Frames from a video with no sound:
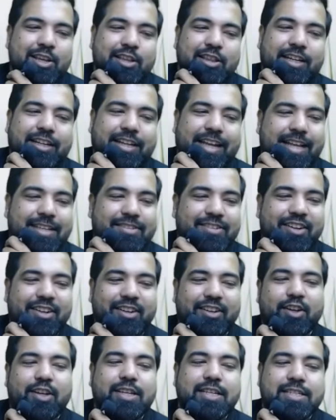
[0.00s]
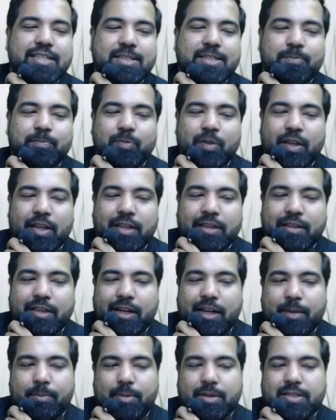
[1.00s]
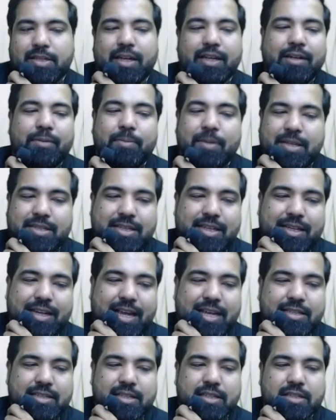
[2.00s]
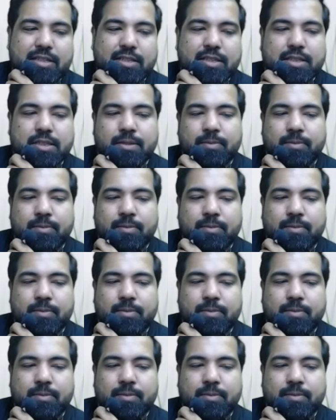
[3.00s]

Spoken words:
The tax rate here is 30%. The basic tax is